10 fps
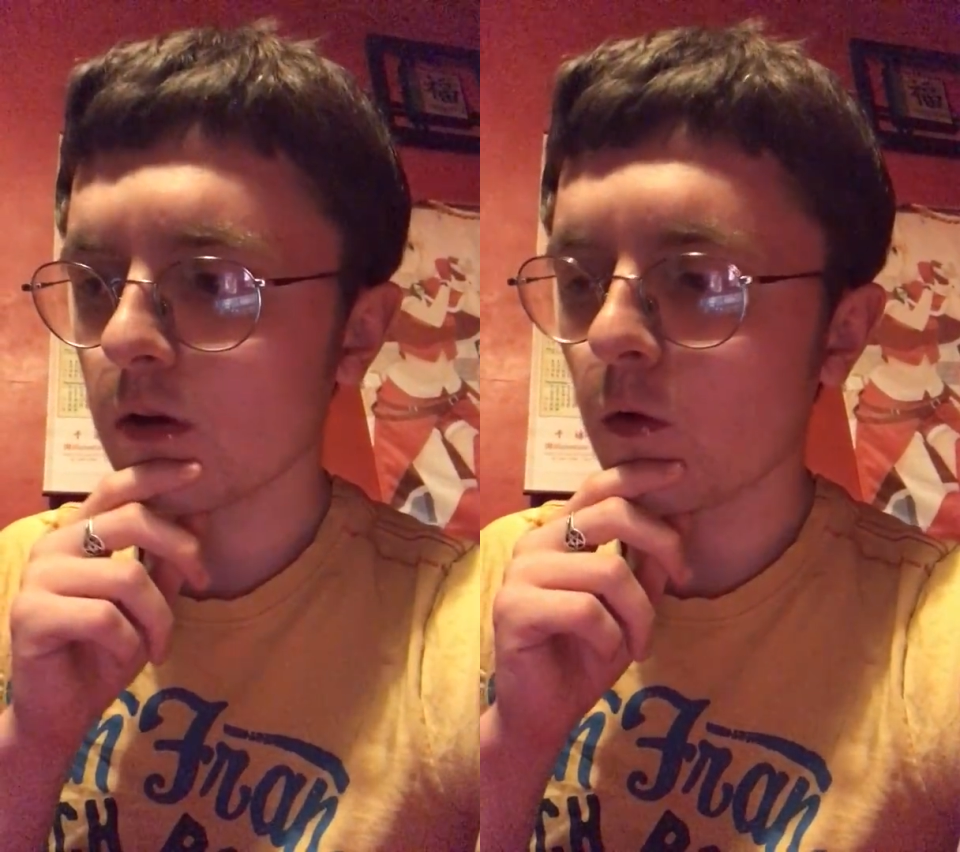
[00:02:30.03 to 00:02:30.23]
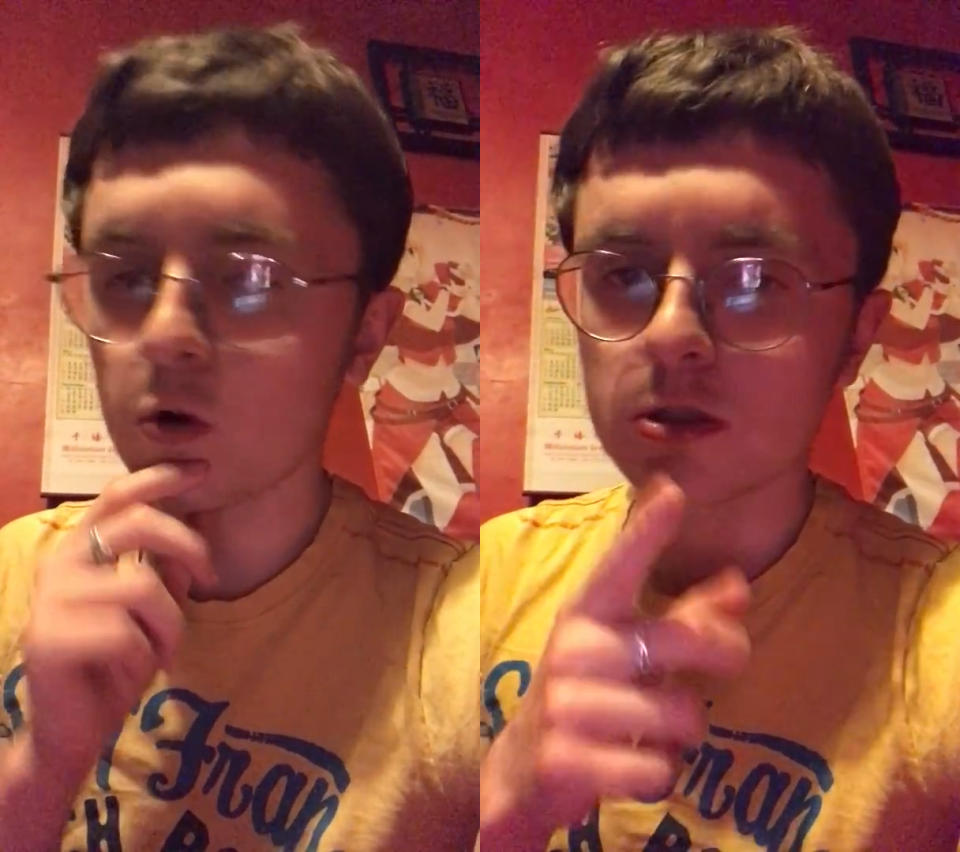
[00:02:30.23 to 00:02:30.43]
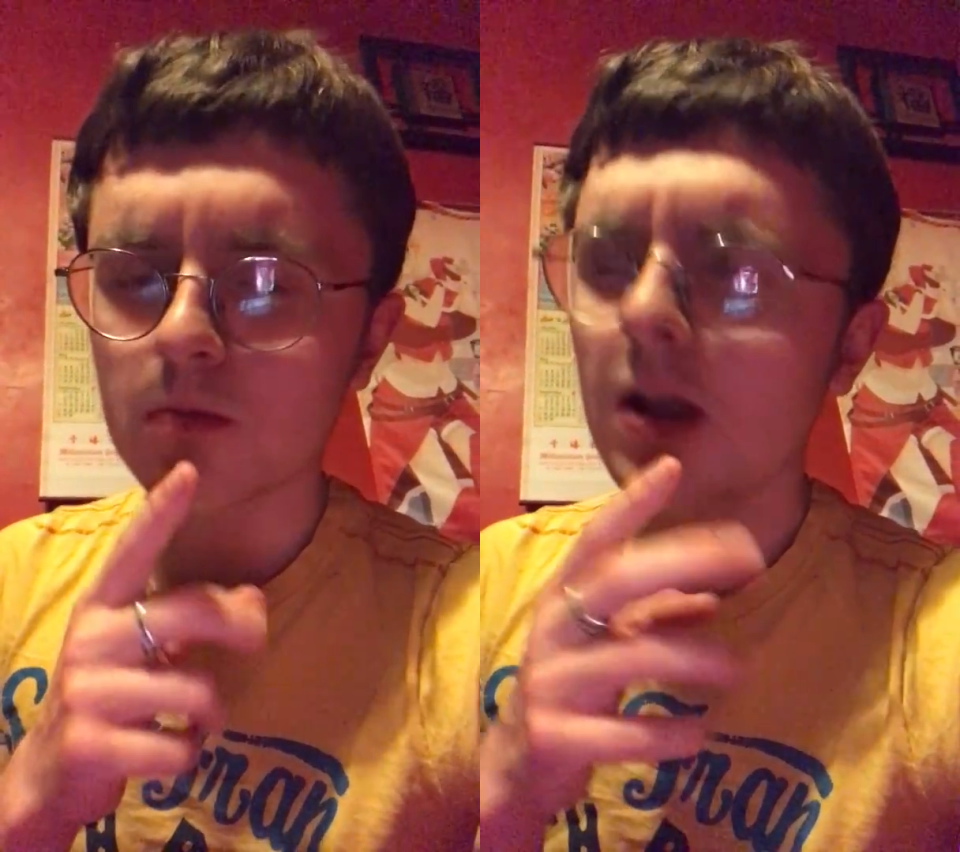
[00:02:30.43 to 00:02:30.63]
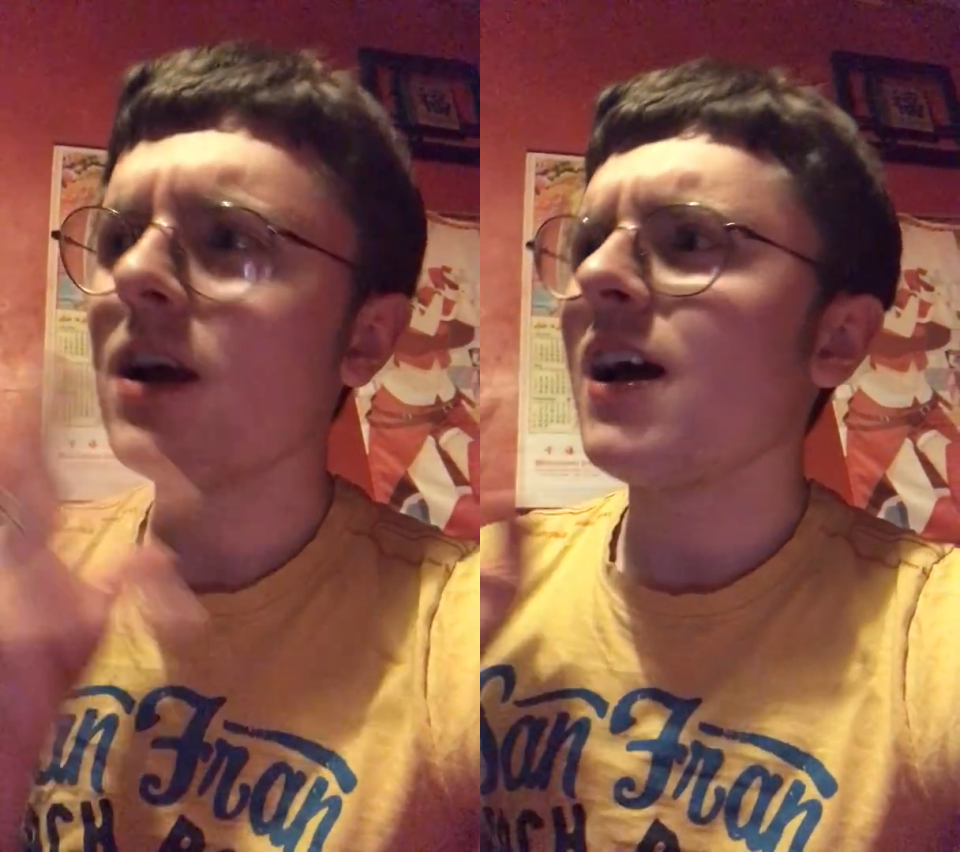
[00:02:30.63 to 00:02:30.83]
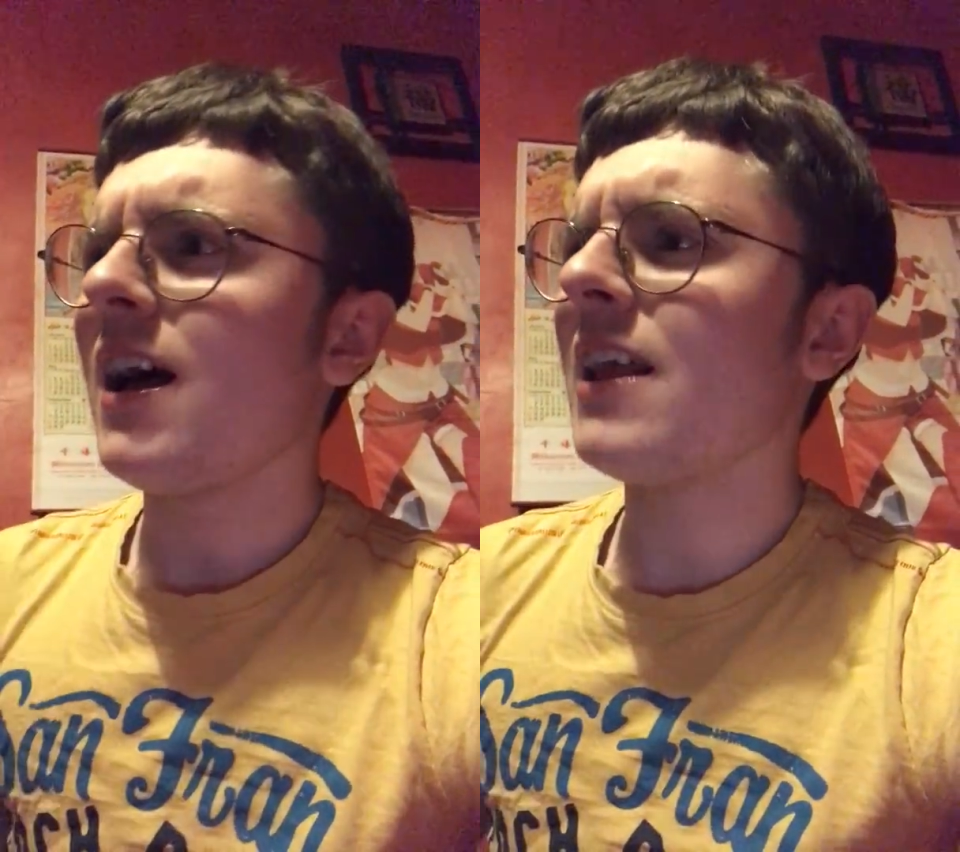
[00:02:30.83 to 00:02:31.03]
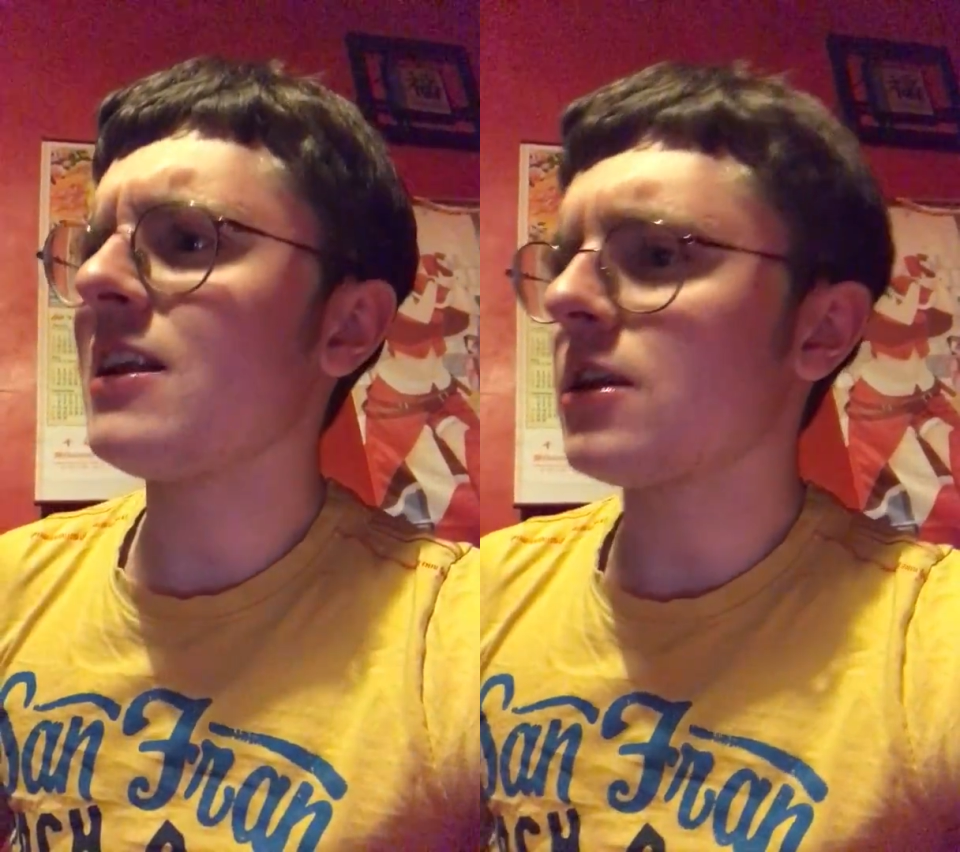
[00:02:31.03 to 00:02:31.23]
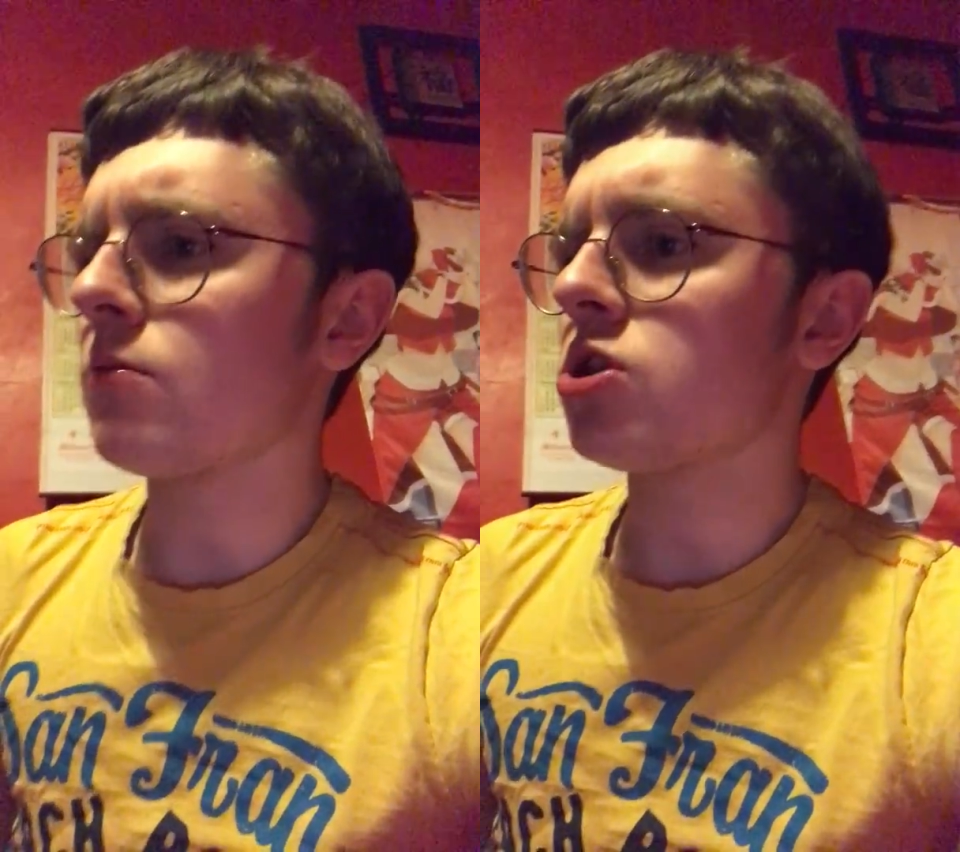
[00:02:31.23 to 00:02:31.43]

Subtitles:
Or, I need to double